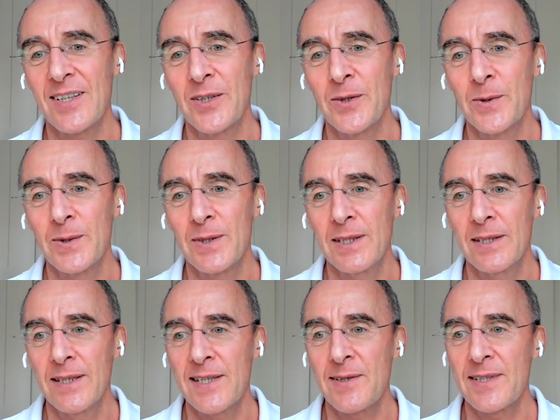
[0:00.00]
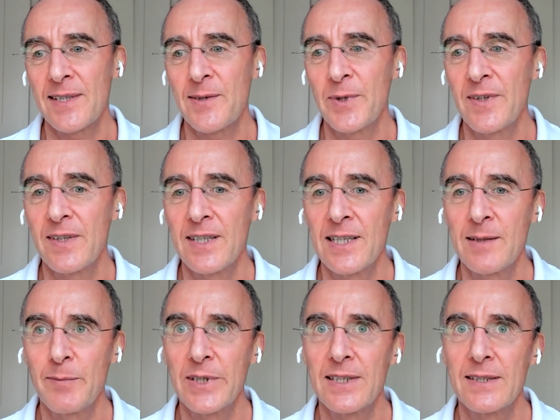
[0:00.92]
so yeah, that's that's one
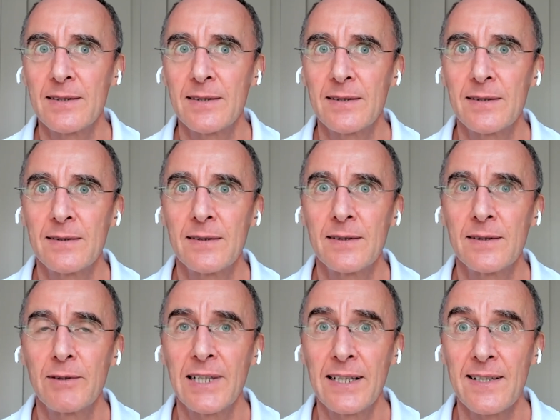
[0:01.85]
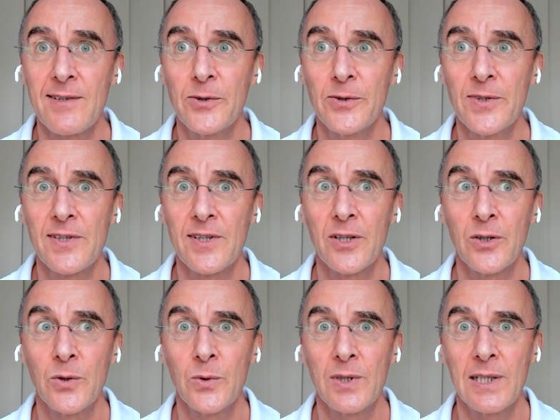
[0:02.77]
thing, but the reality is
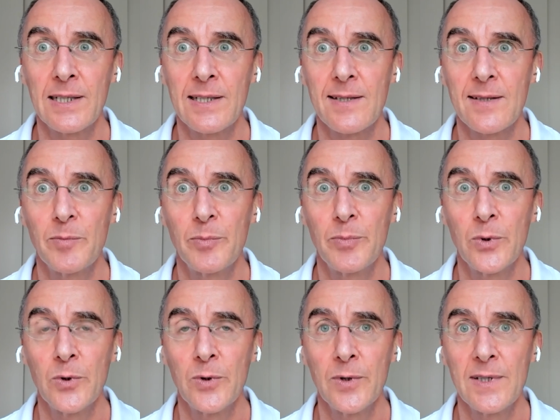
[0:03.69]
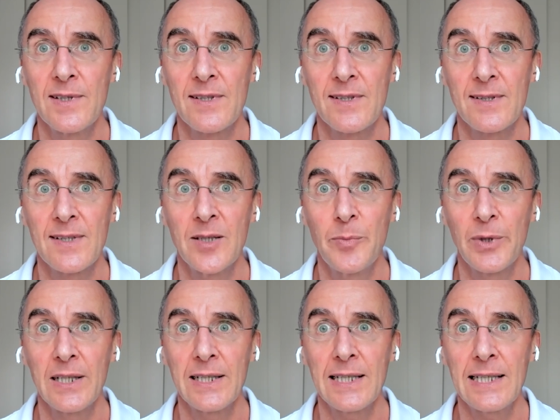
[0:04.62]
also that the boards
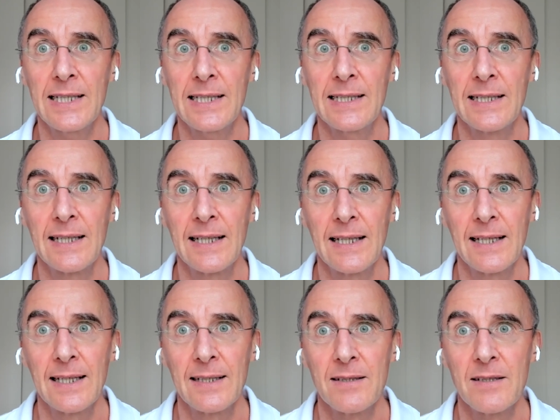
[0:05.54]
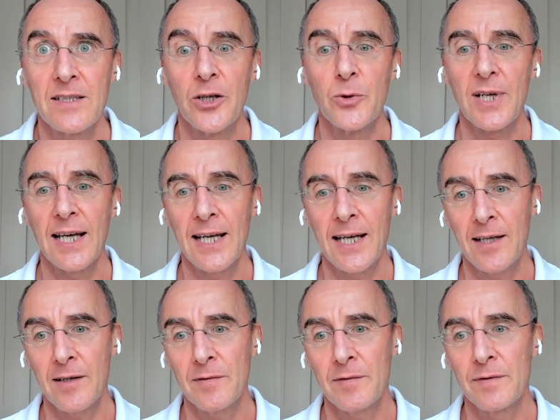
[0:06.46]
typically don't
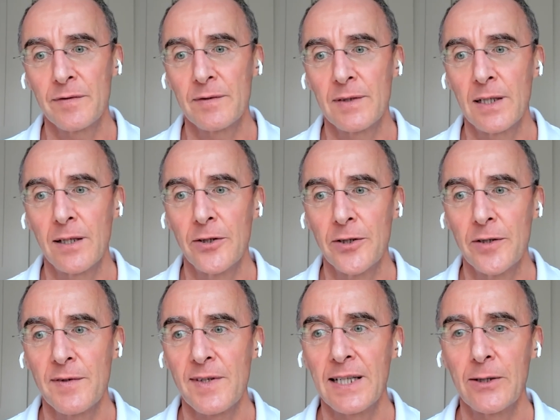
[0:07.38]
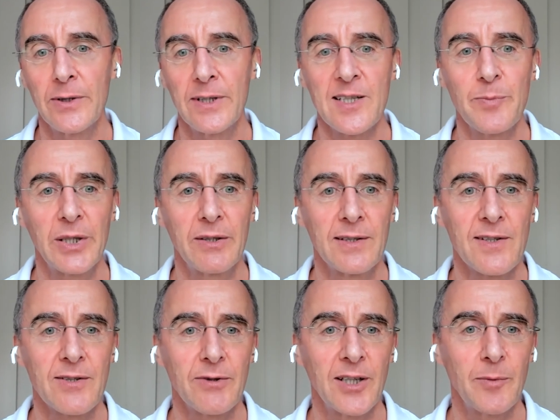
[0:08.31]
have a lot of skill or
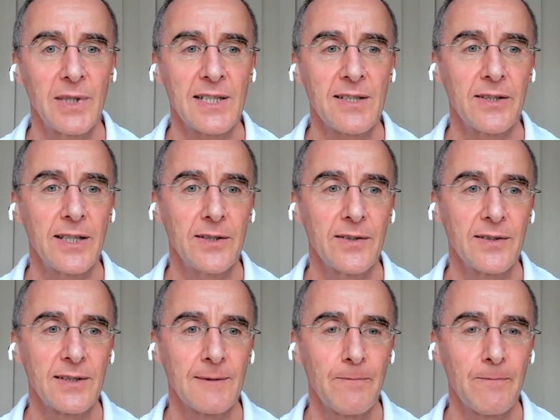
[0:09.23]
experience around mental health.